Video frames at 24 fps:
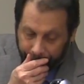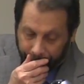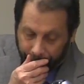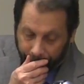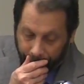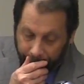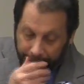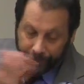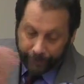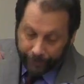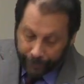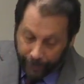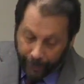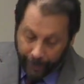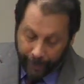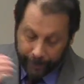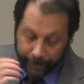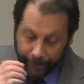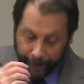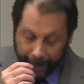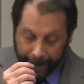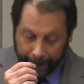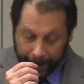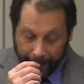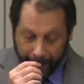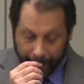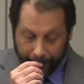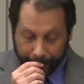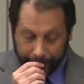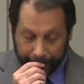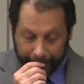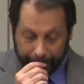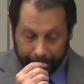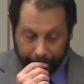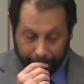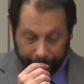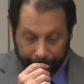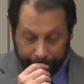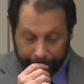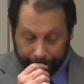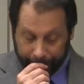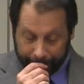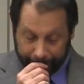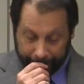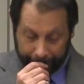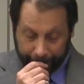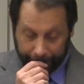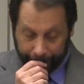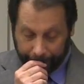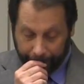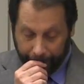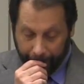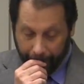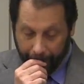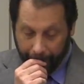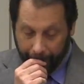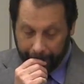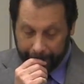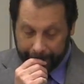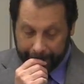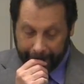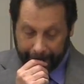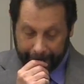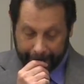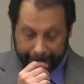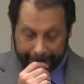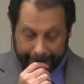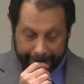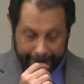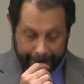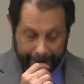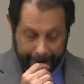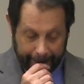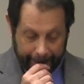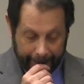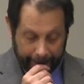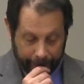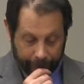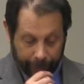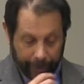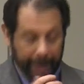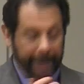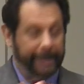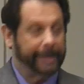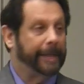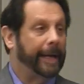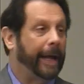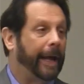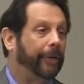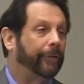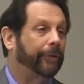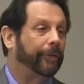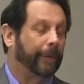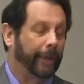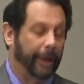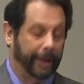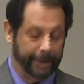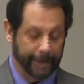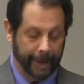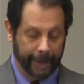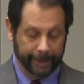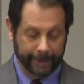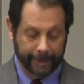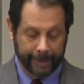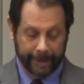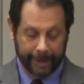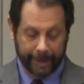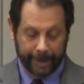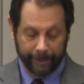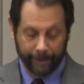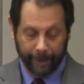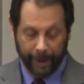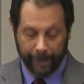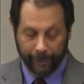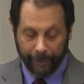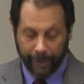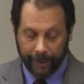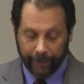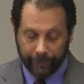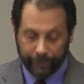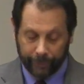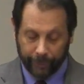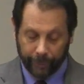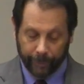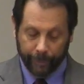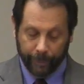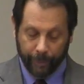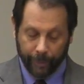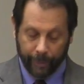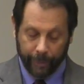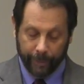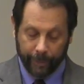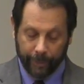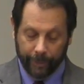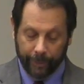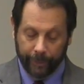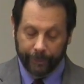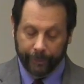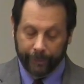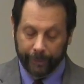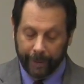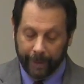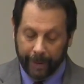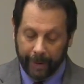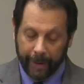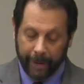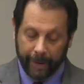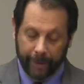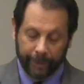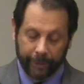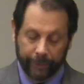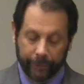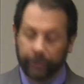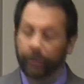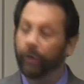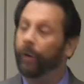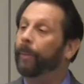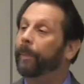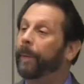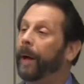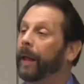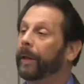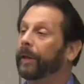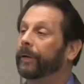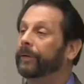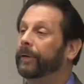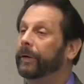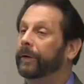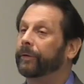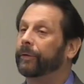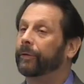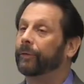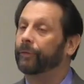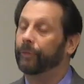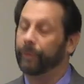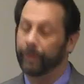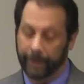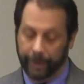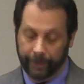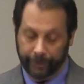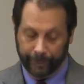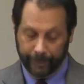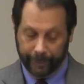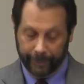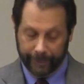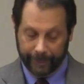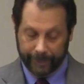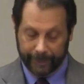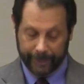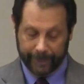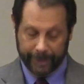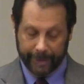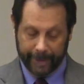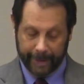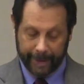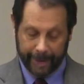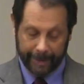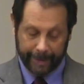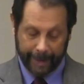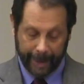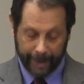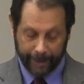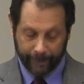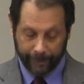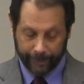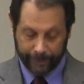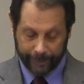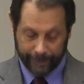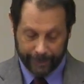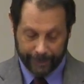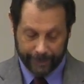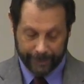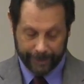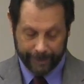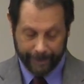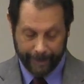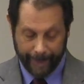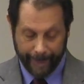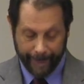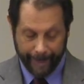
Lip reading: Which terms might accompany those particular cards? I could say transnational identity, migrational borders, the geopolitics of traditions and languages.